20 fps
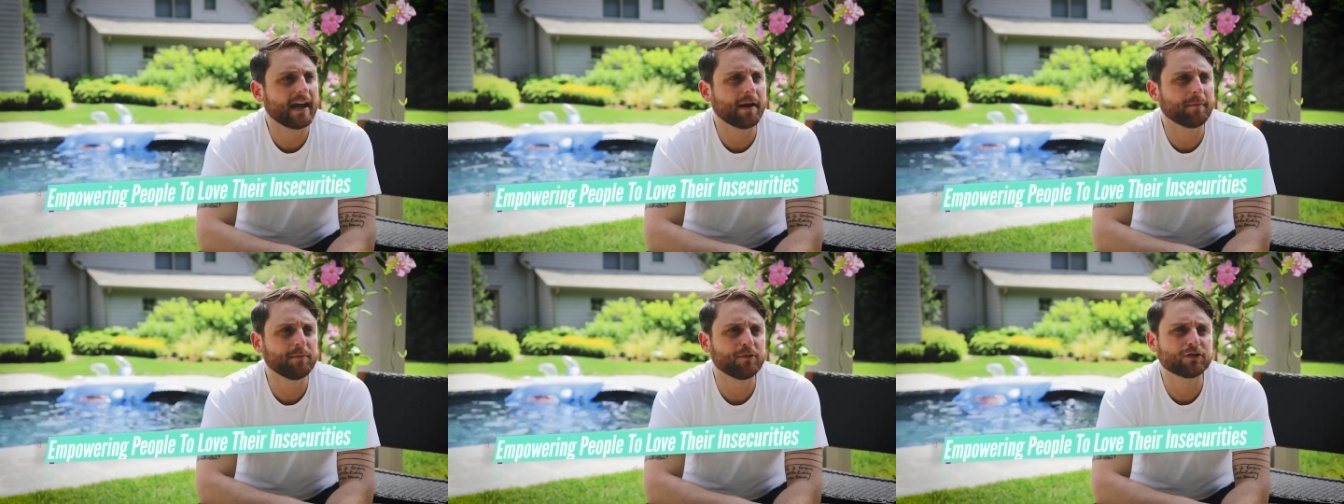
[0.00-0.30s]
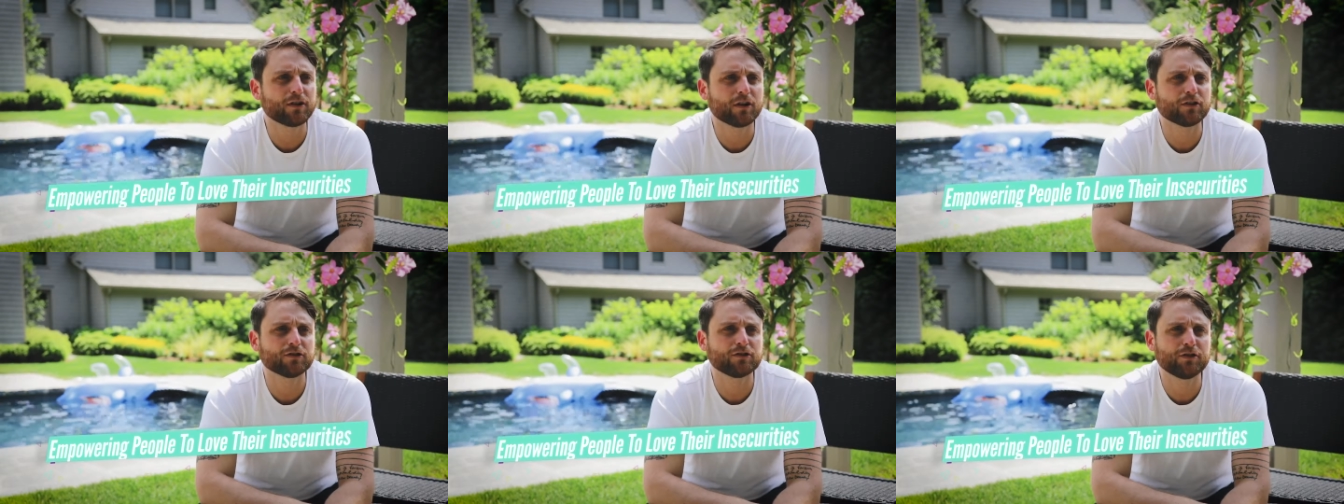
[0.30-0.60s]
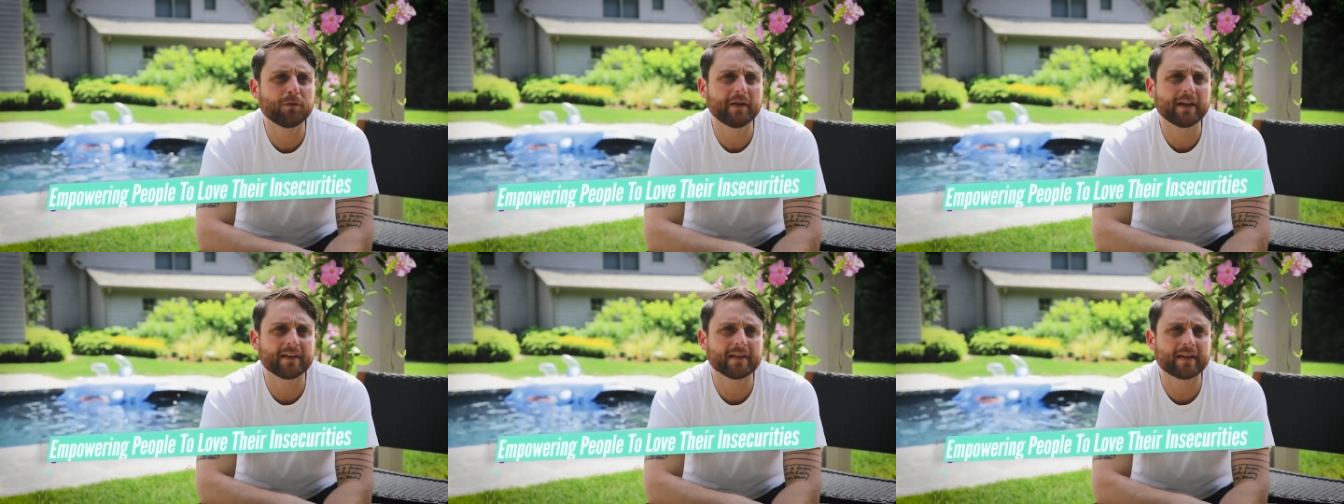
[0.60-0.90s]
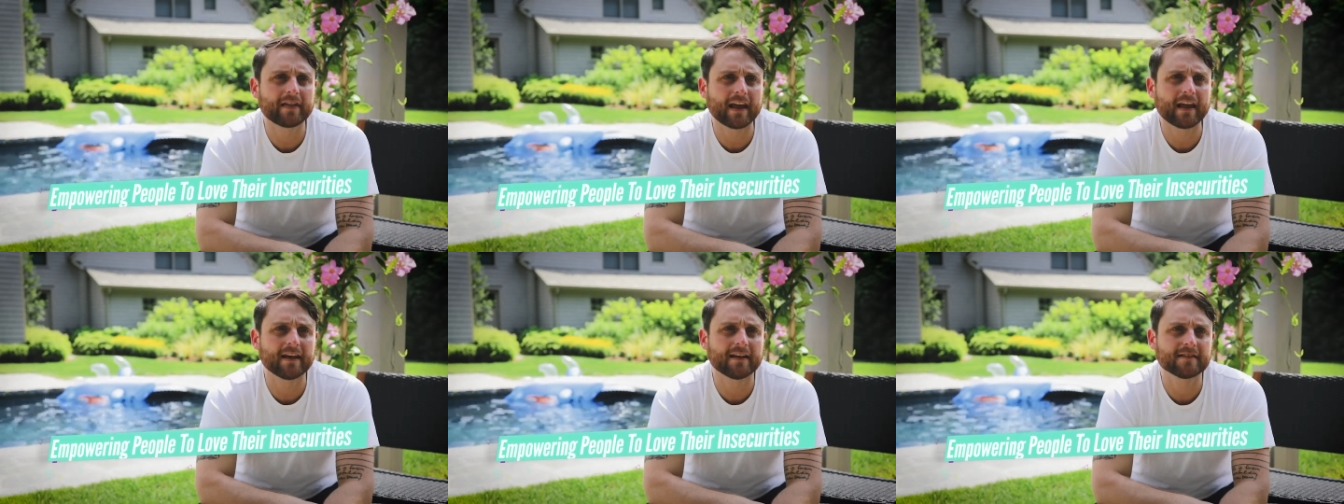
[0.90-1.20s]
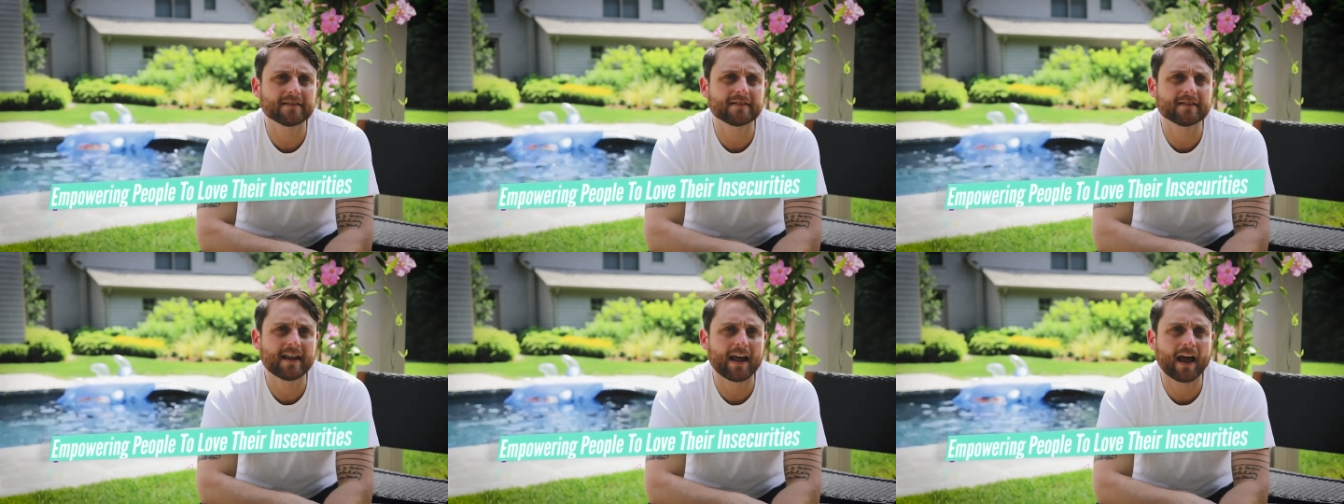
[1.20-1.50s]
camp you start doing
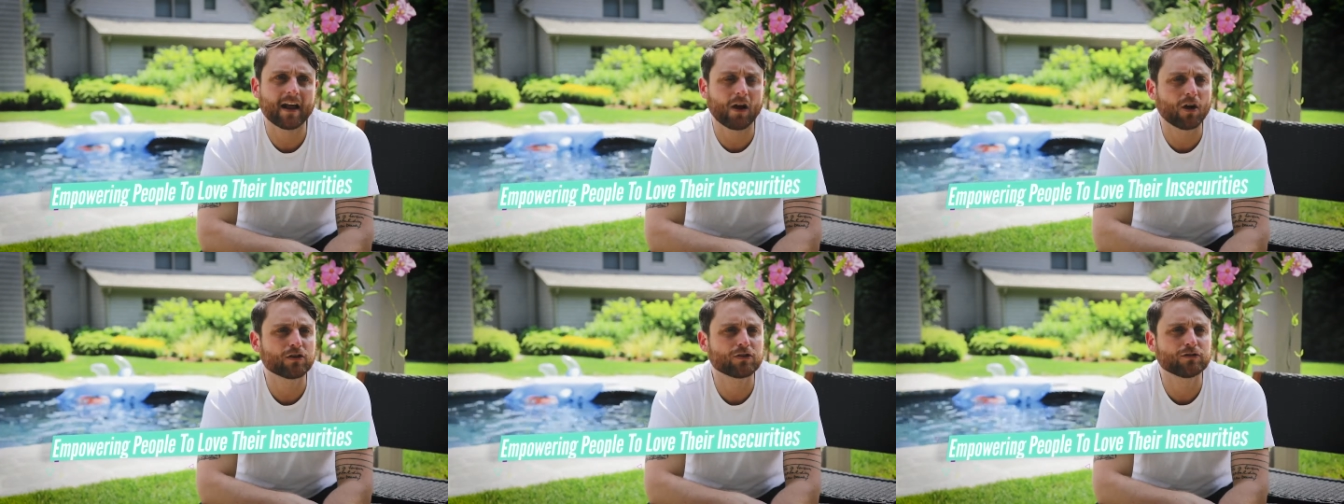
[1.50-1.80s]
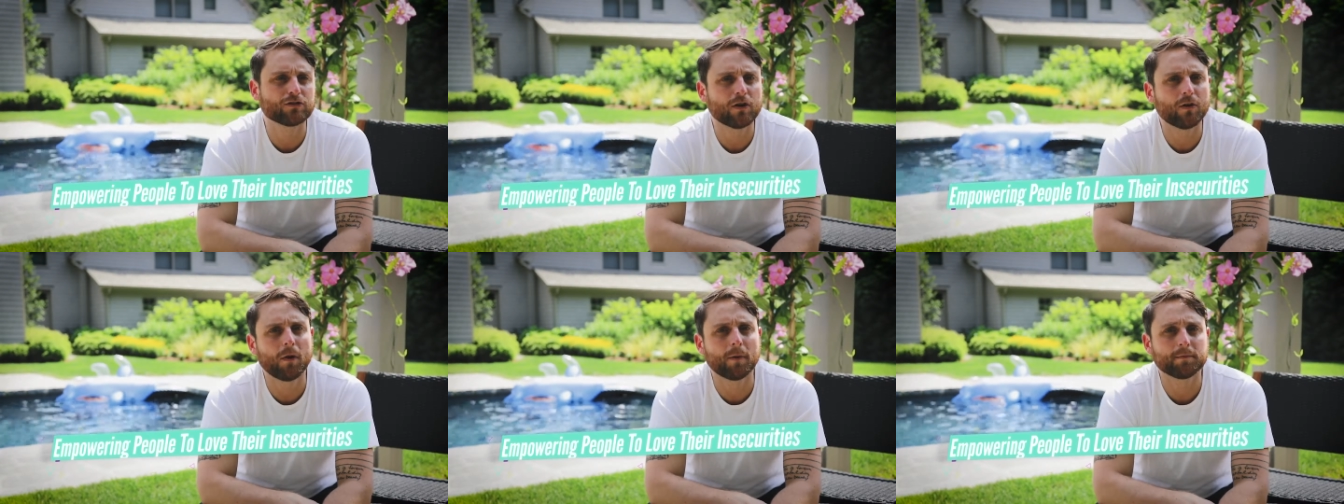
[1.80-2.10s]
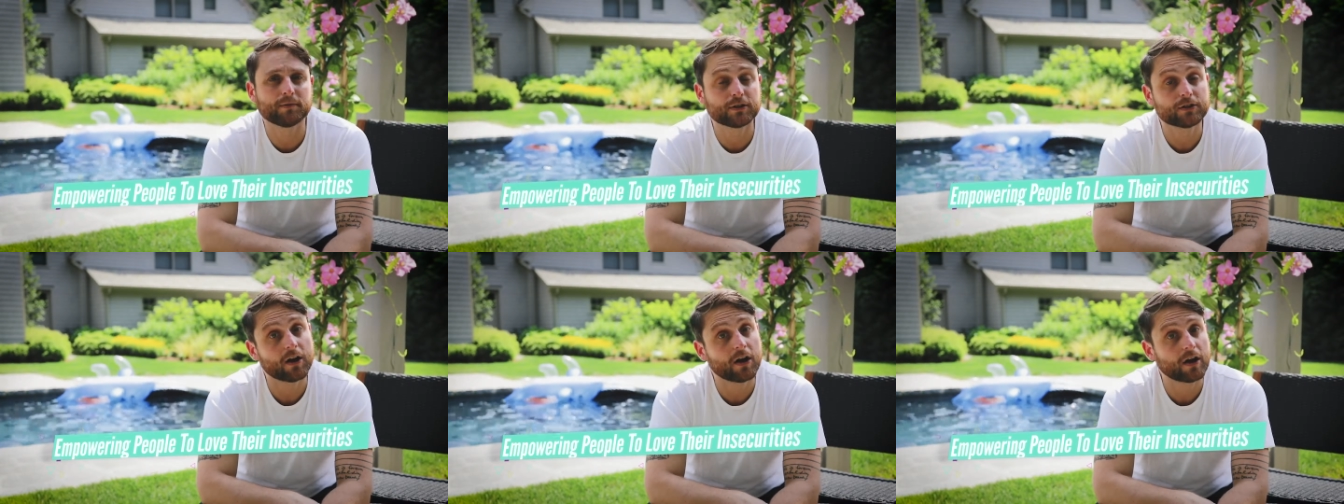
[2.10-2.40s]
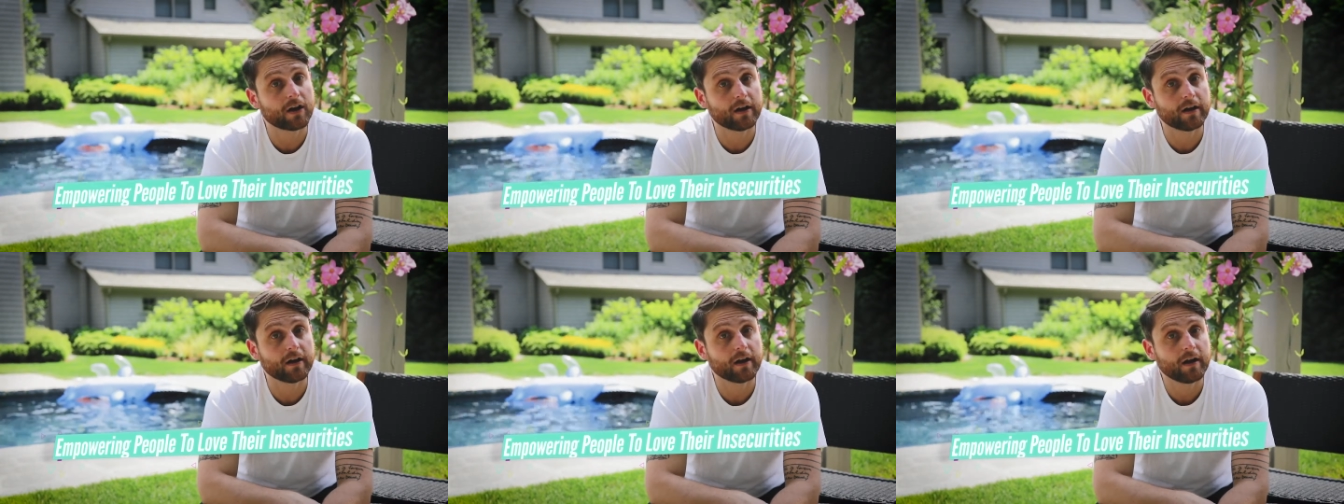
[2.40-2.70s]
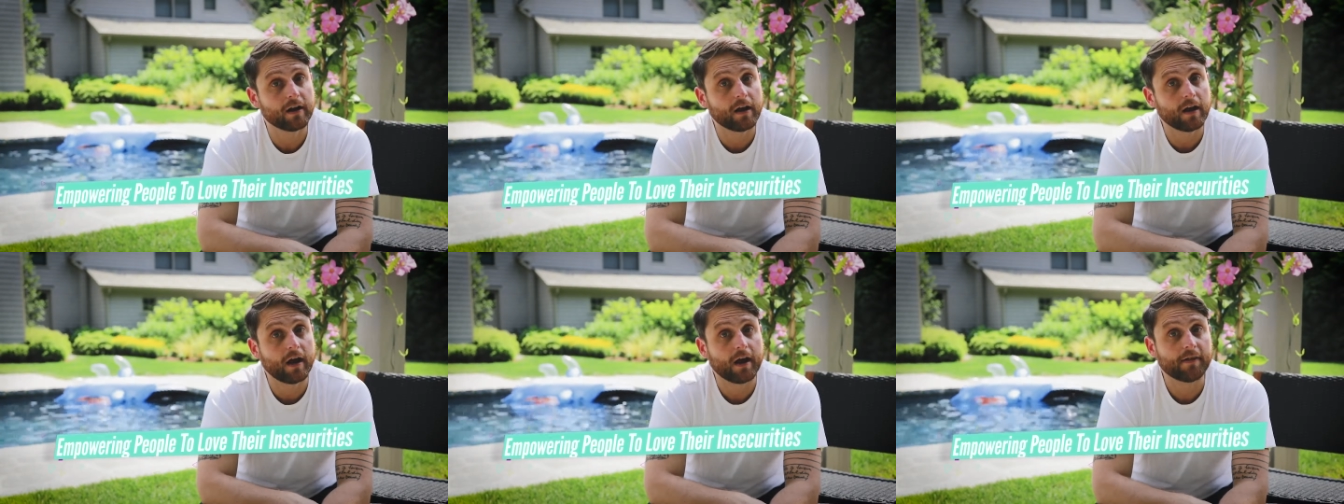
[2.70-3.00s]
things that are so absurd
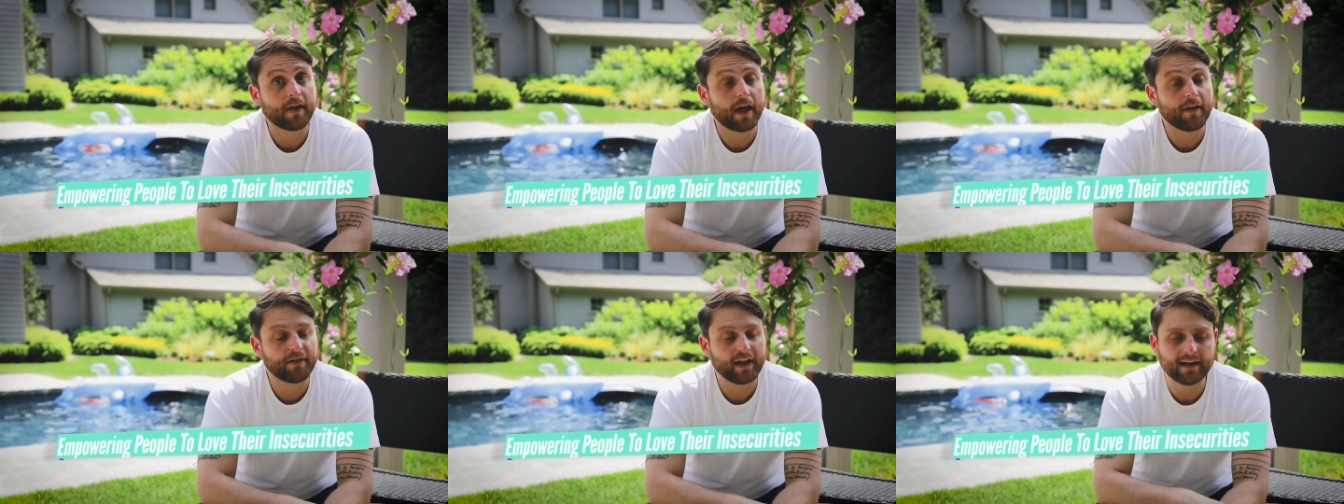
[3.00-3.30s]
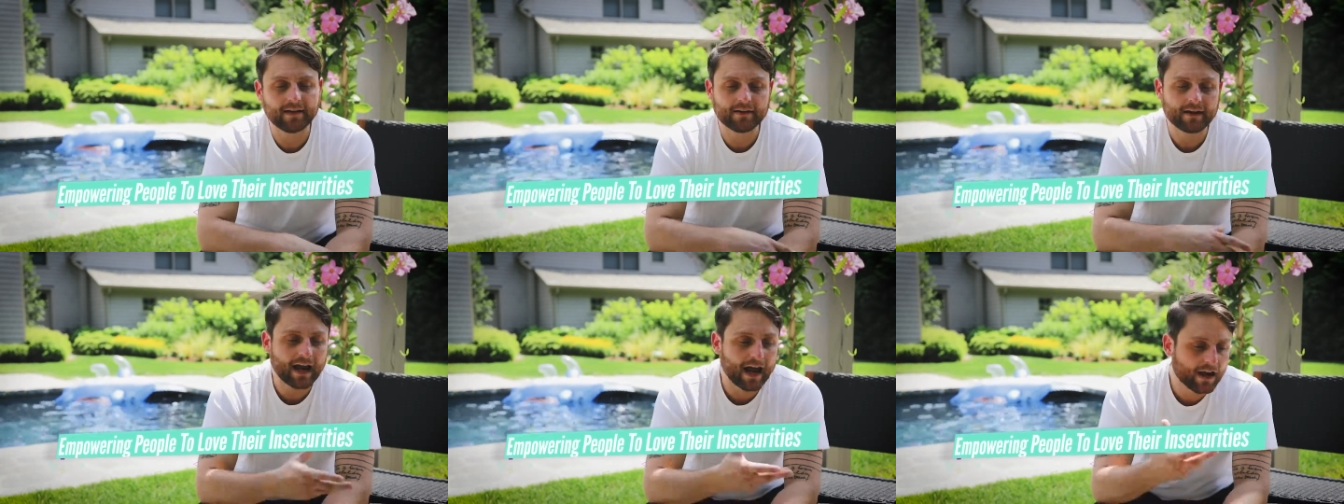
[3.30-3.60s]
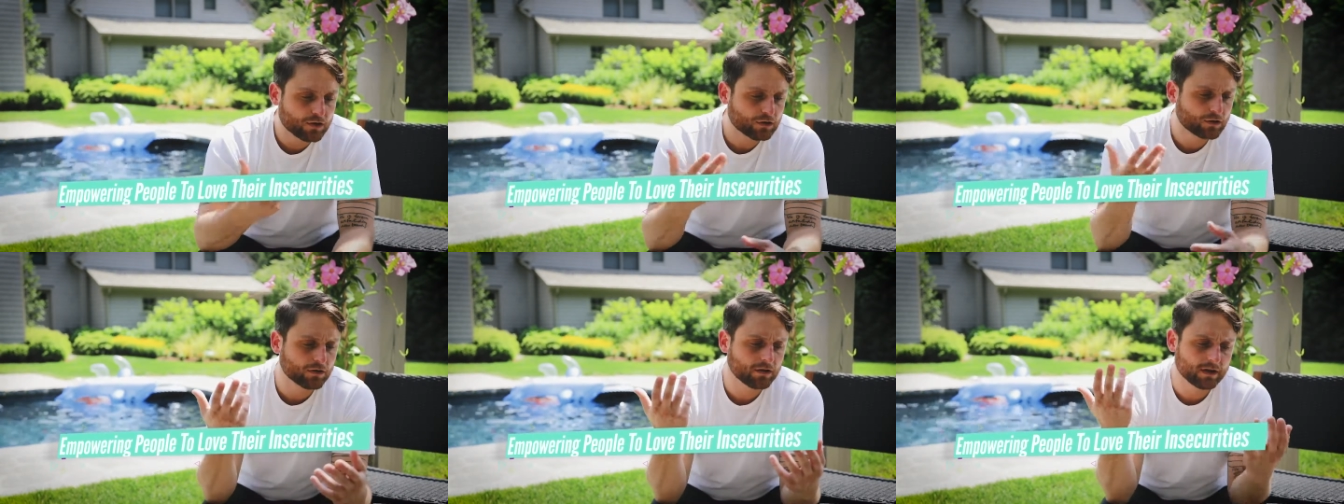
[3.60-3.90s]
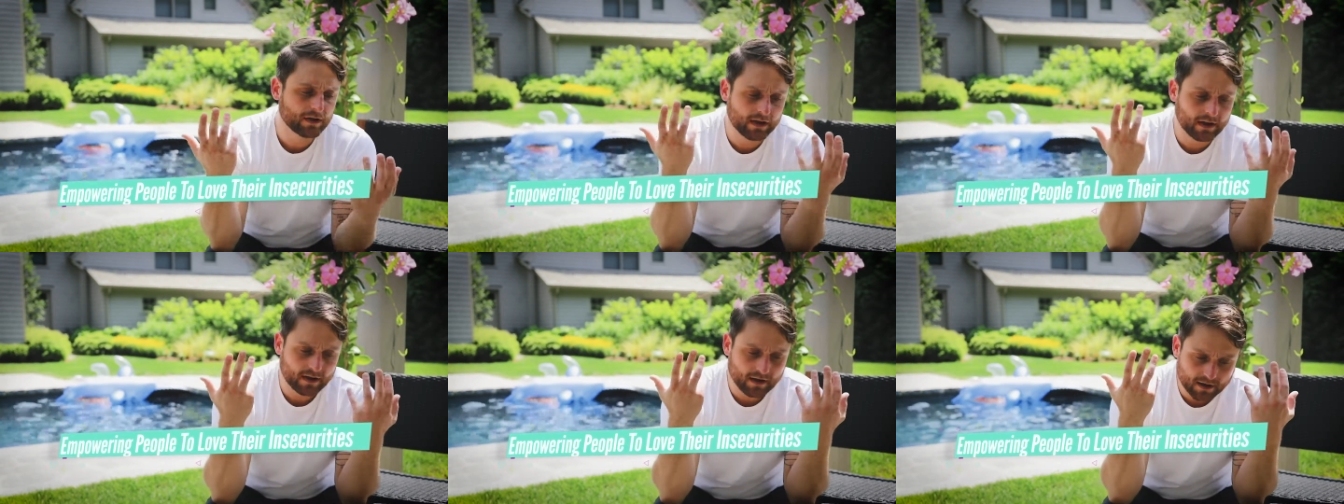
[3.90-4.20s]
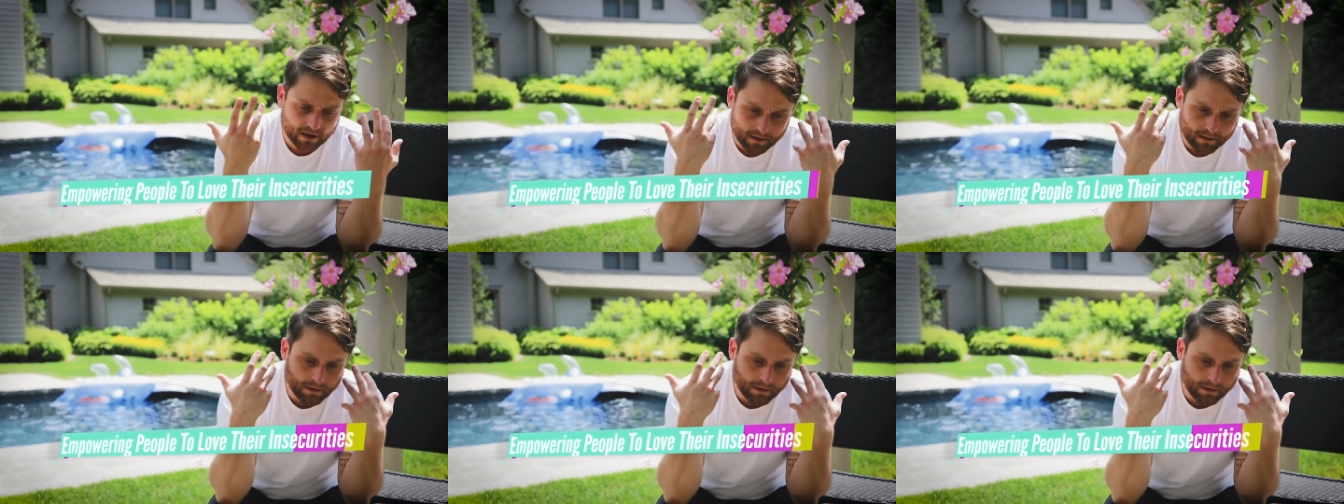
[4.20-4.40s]
that they naturally